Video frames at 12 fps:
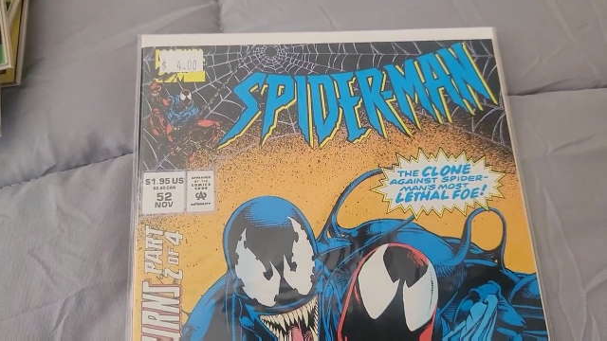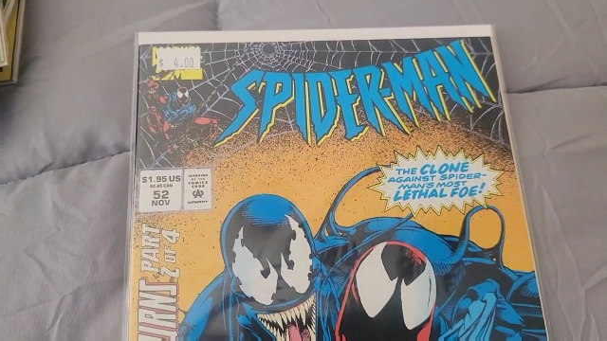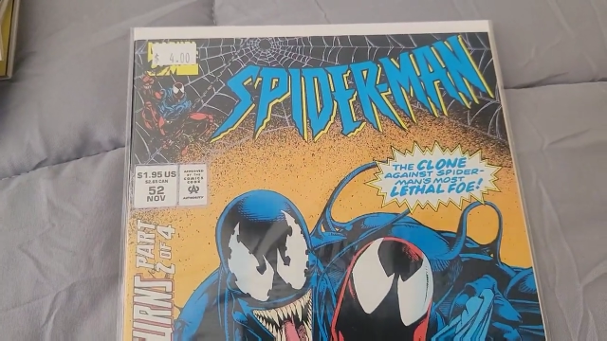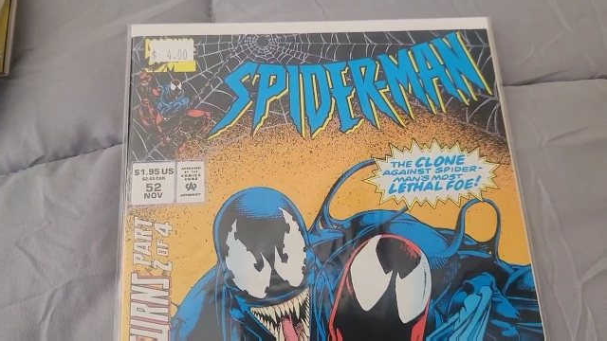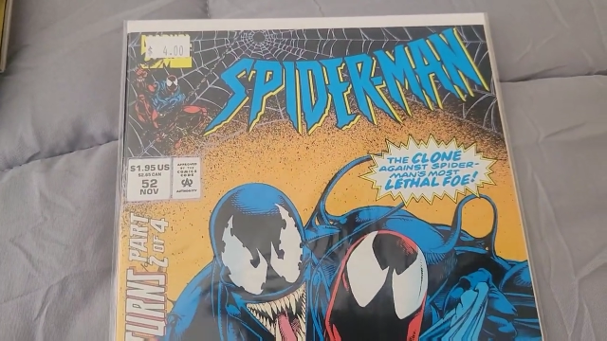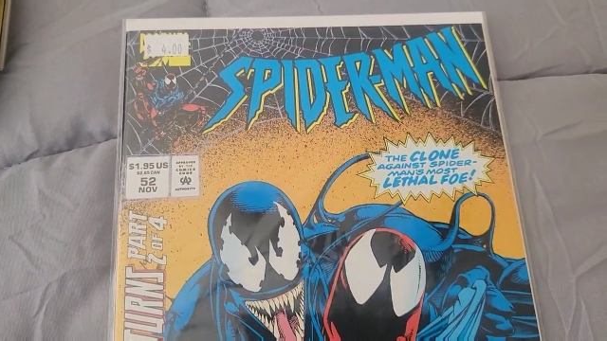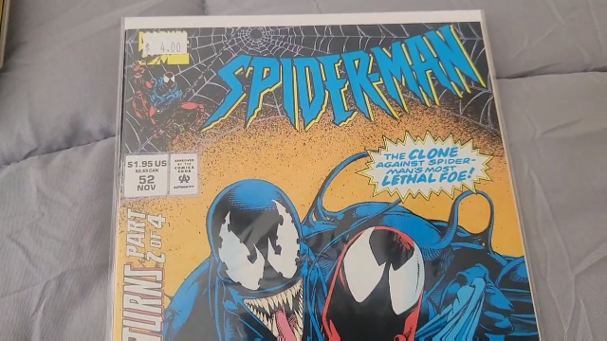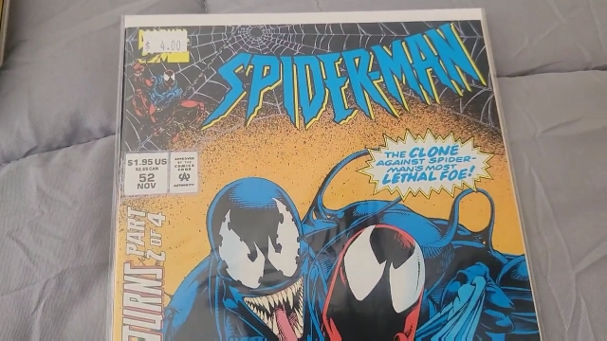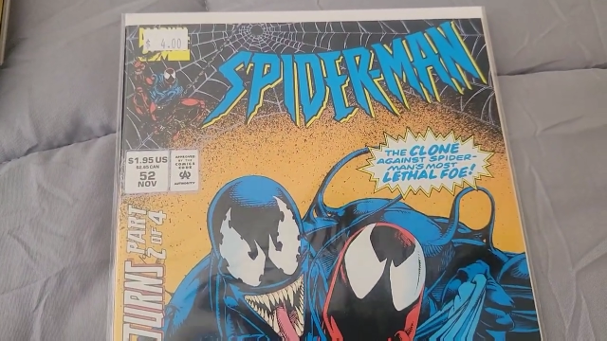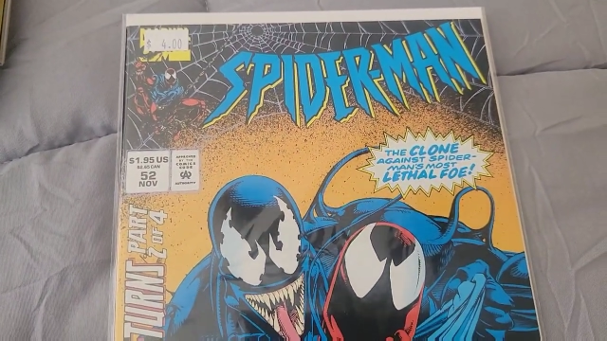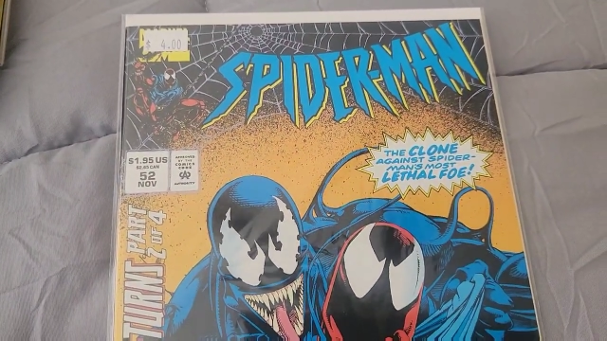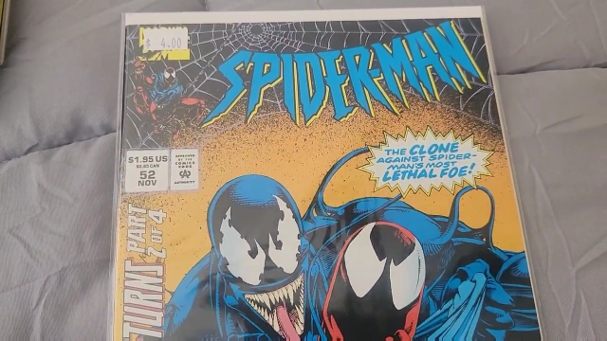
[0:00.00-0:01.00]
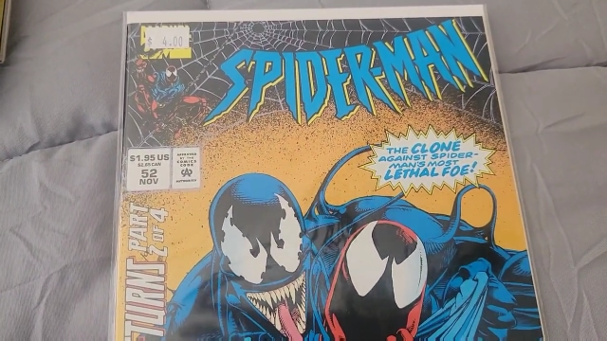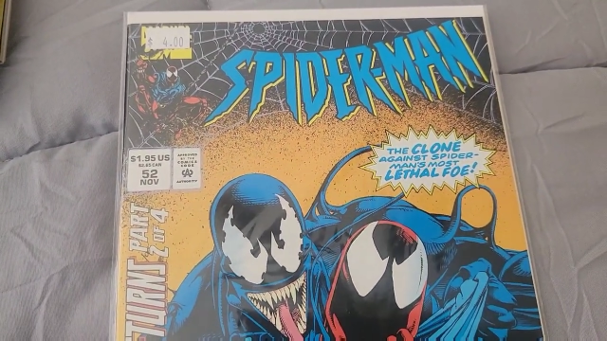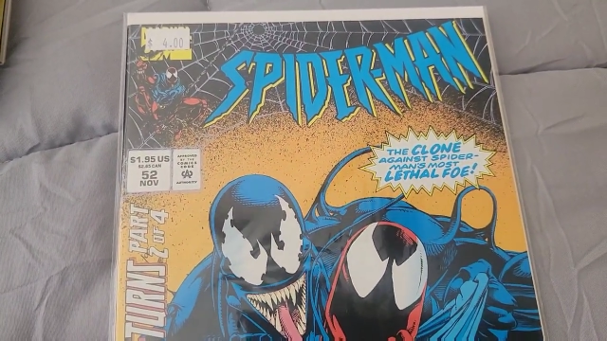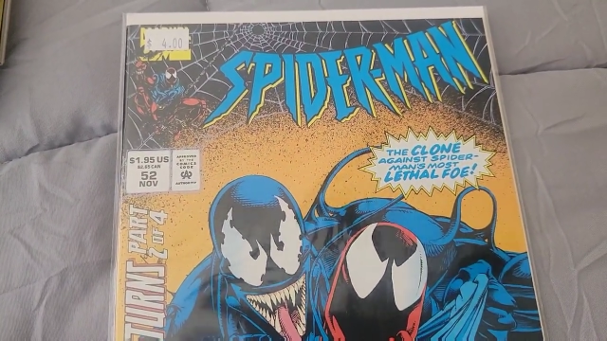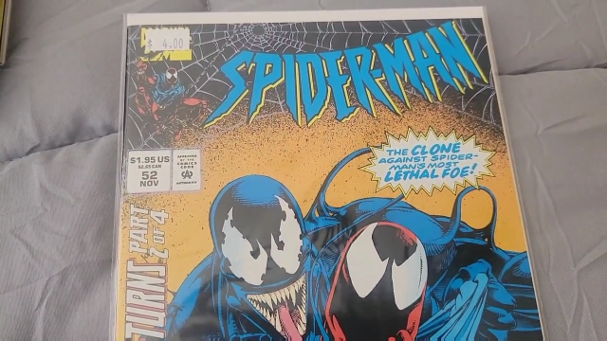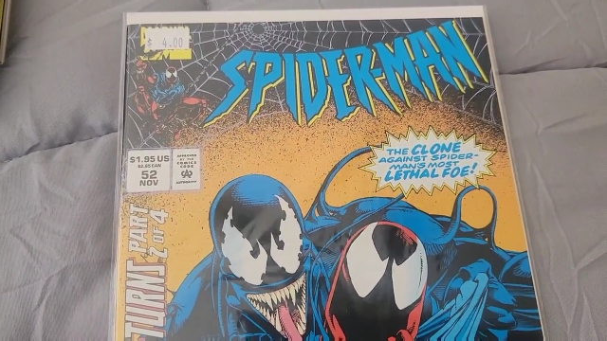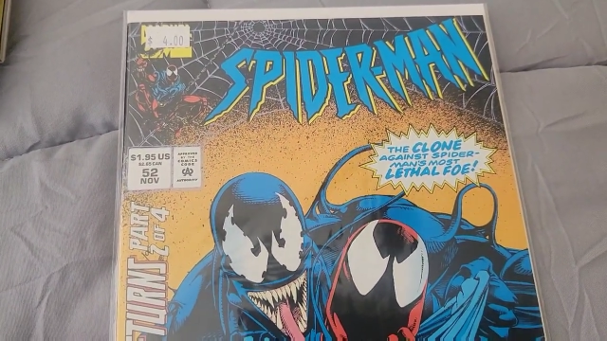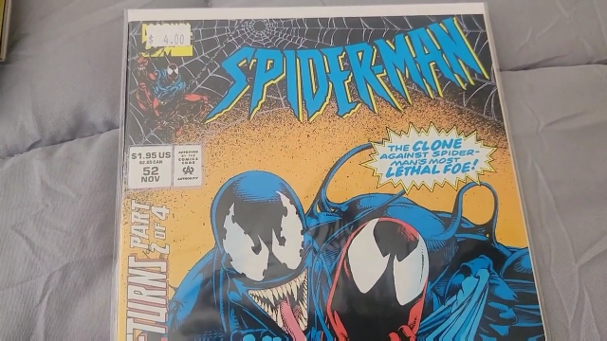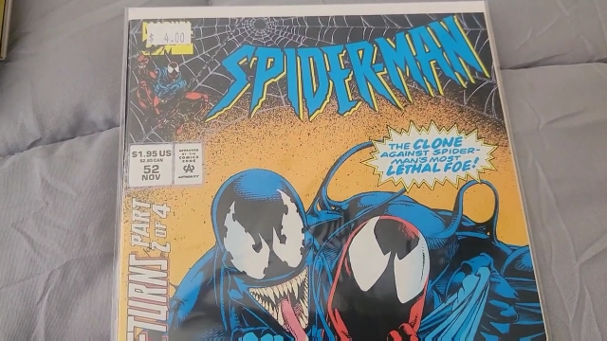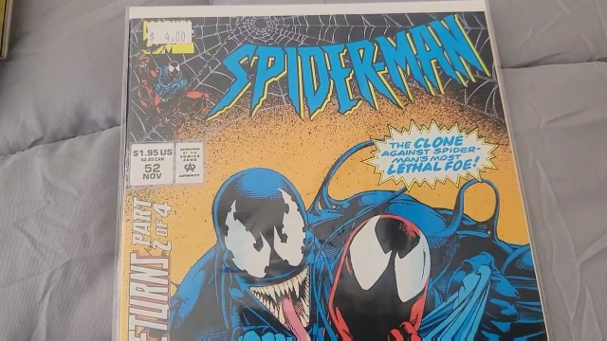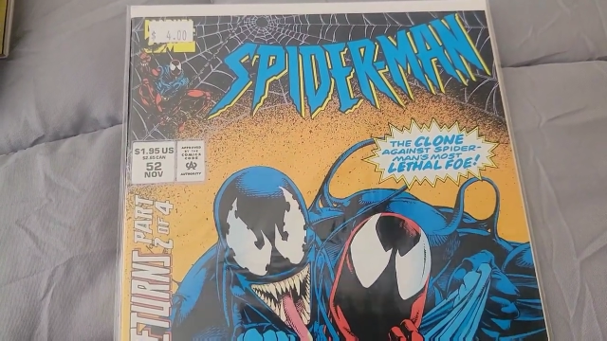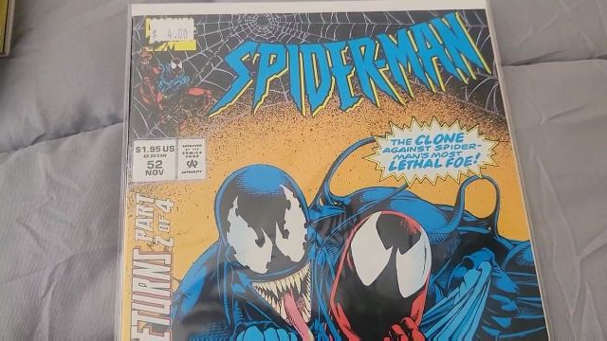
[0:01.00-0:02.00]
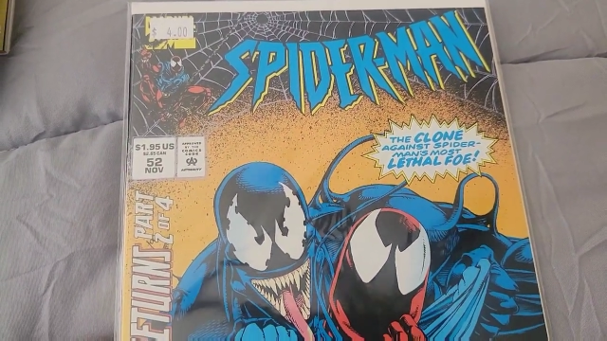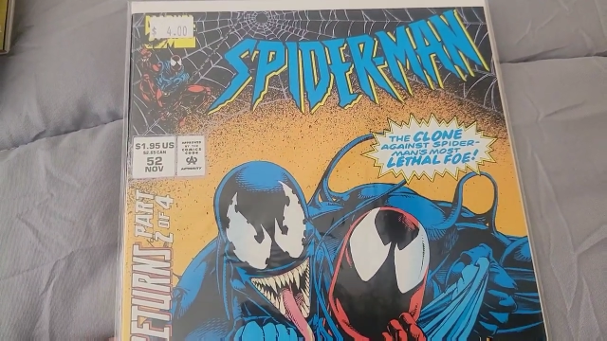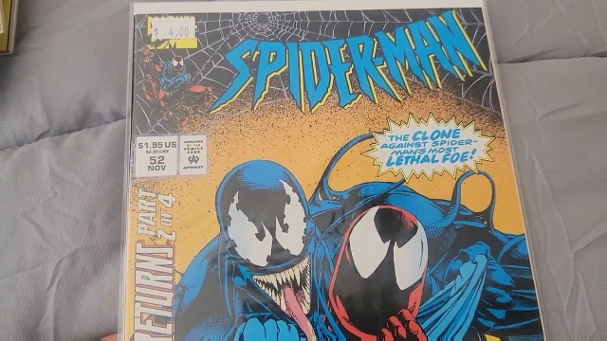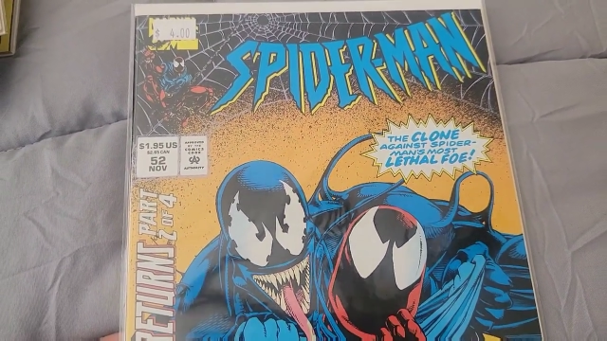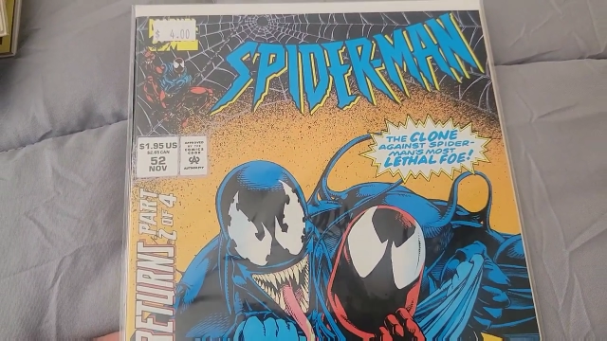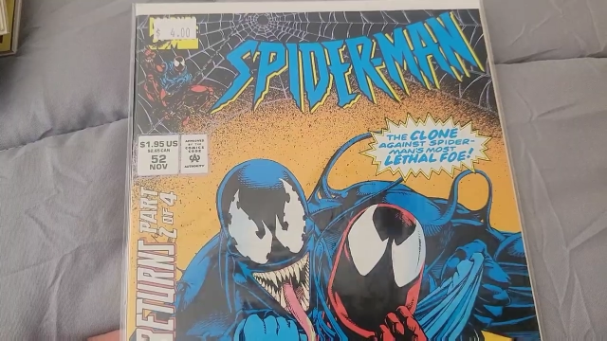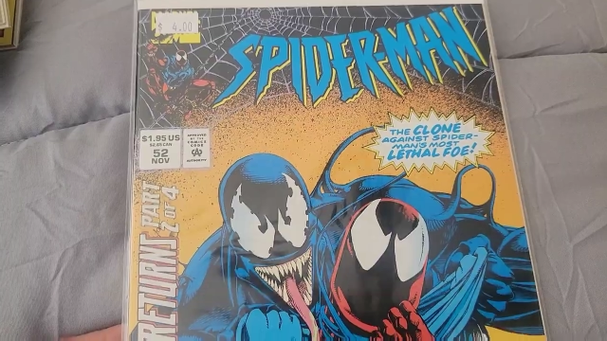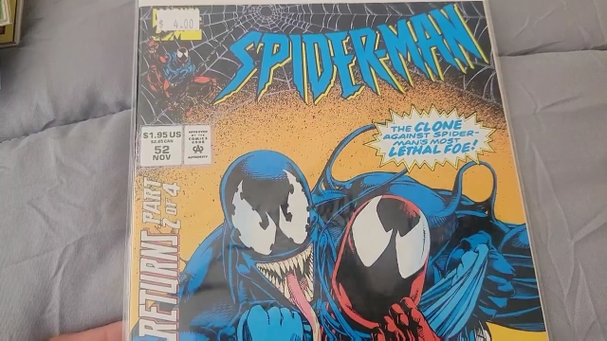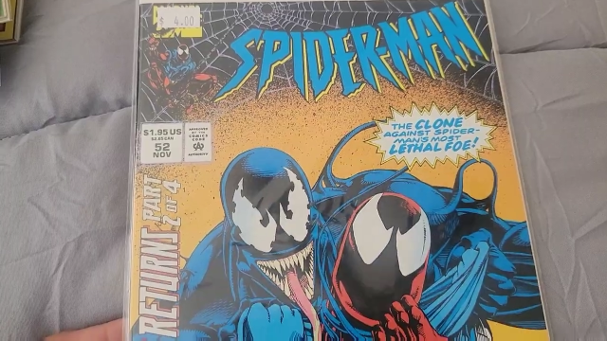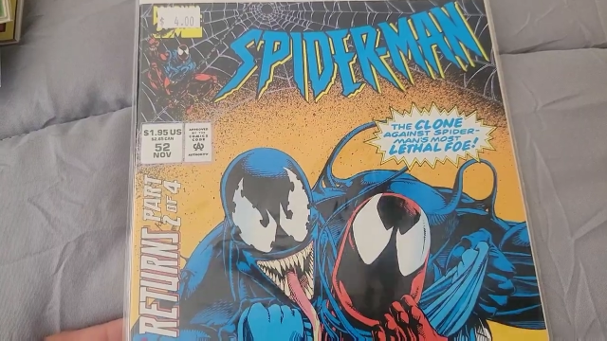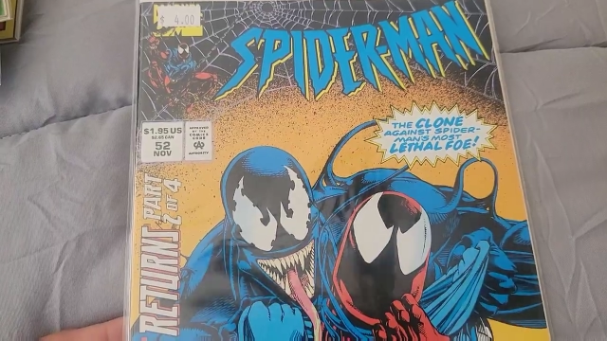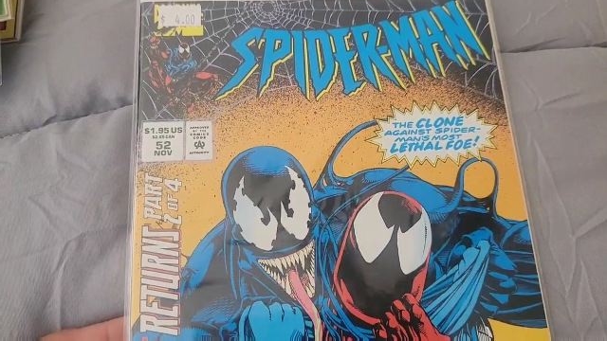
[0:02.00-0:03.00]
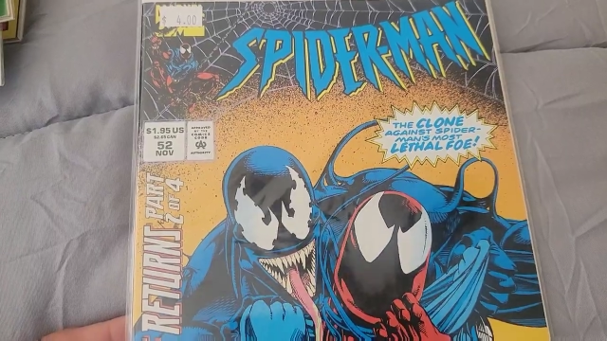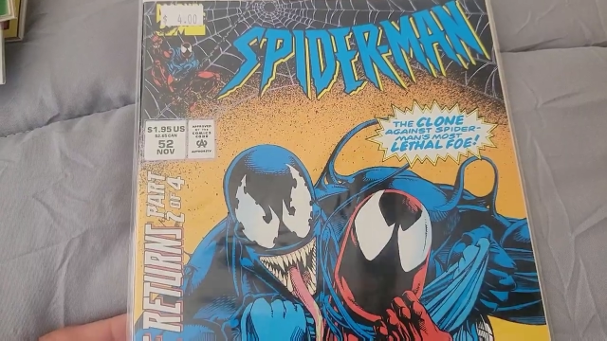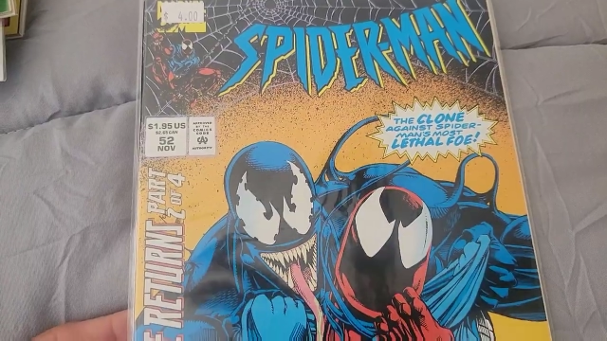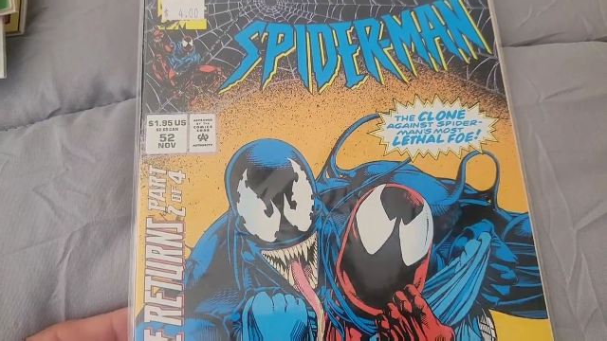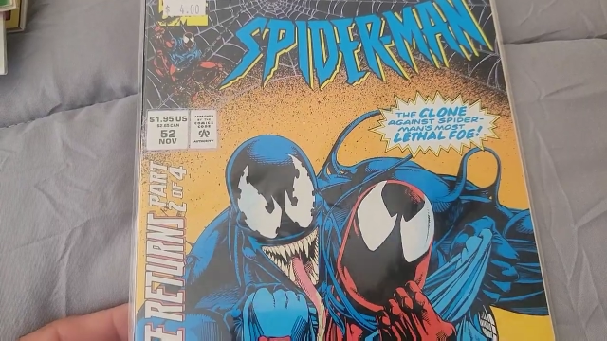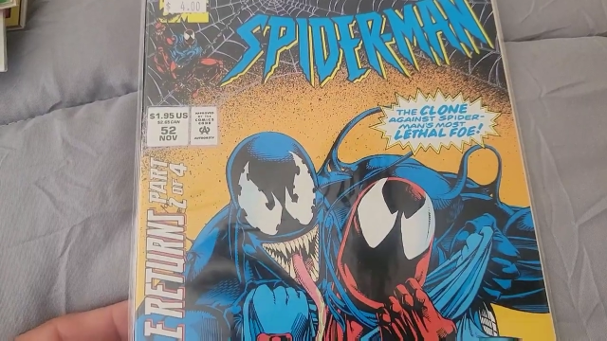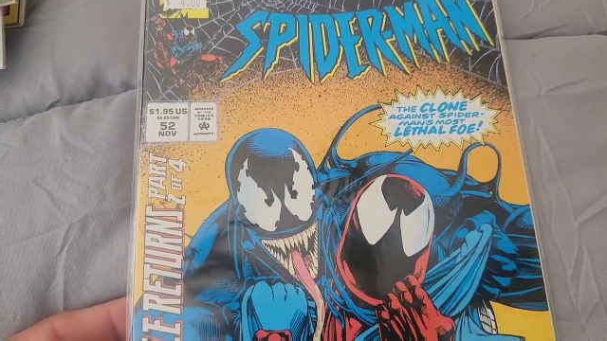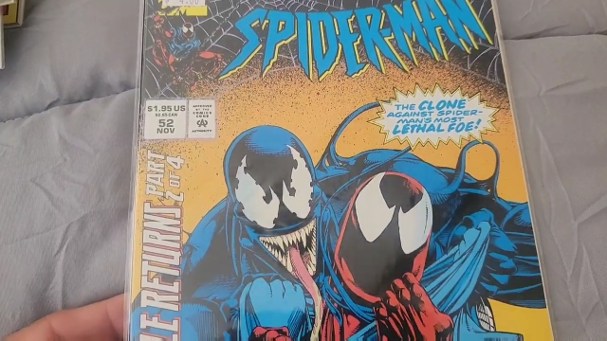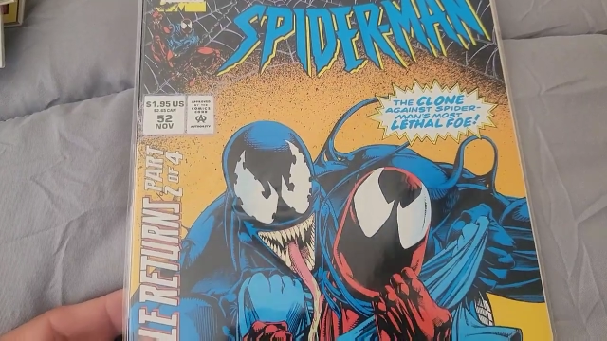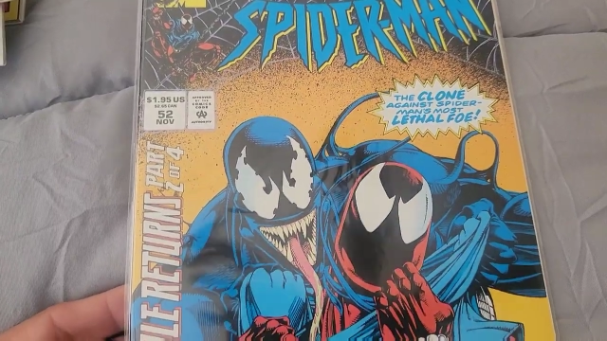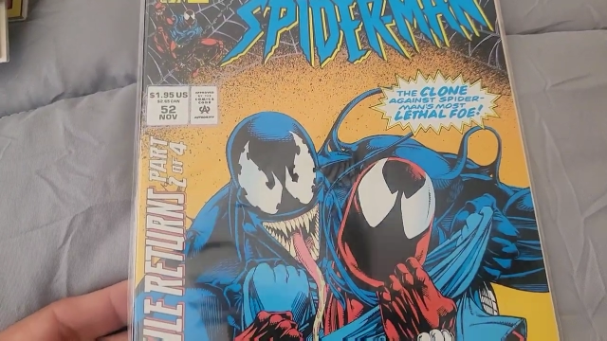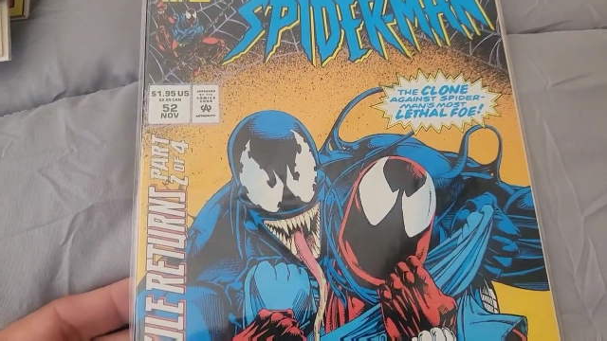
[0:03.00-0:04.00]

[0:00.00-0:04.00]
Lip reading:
[unreadable: no face in view]